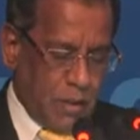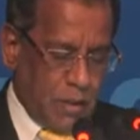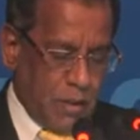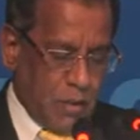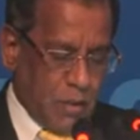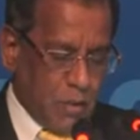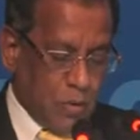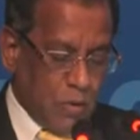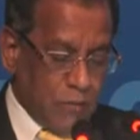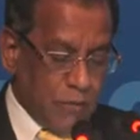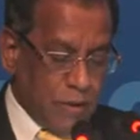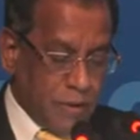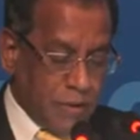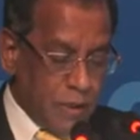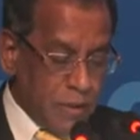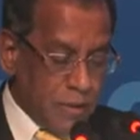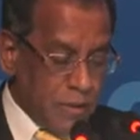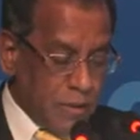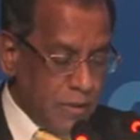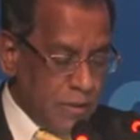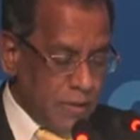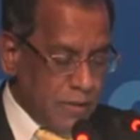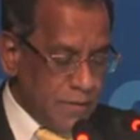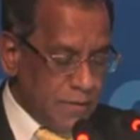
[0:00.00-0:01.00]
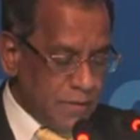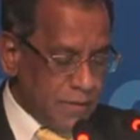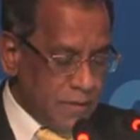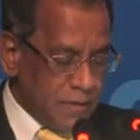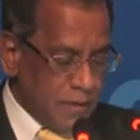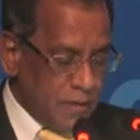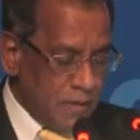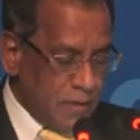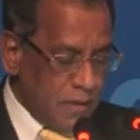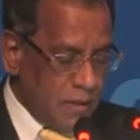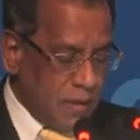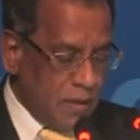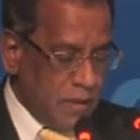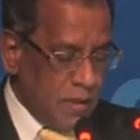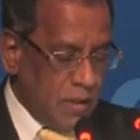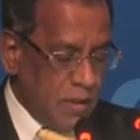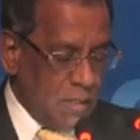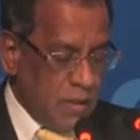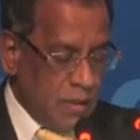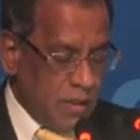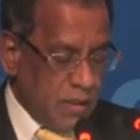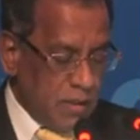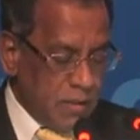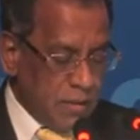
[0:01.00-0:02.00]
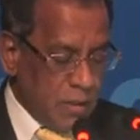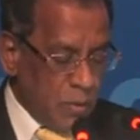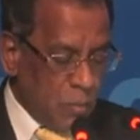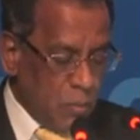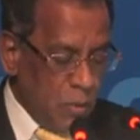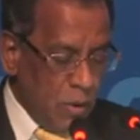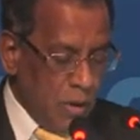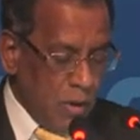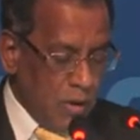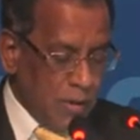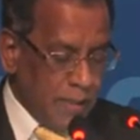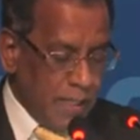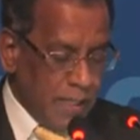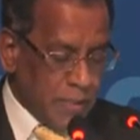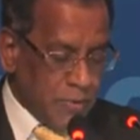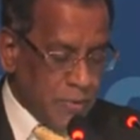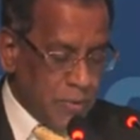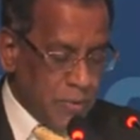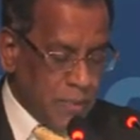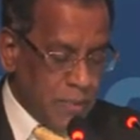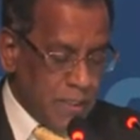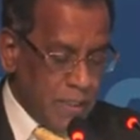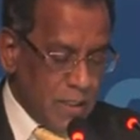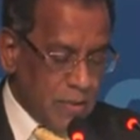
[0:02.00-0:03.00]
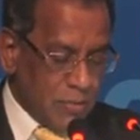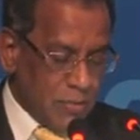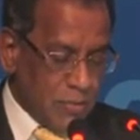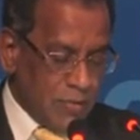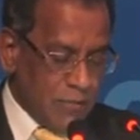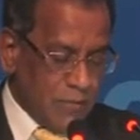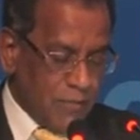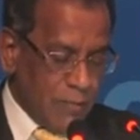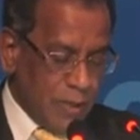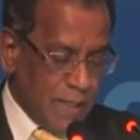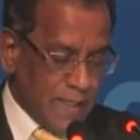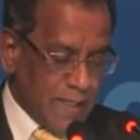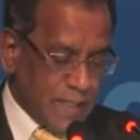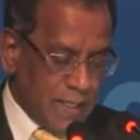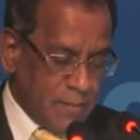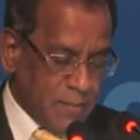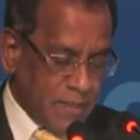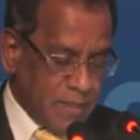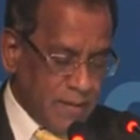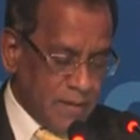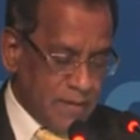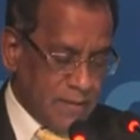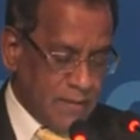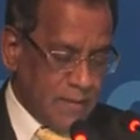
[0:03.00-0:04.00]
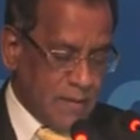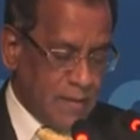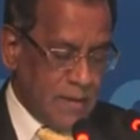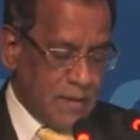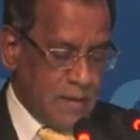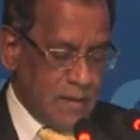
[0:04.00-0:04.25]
Over the years, the World Association for SMEs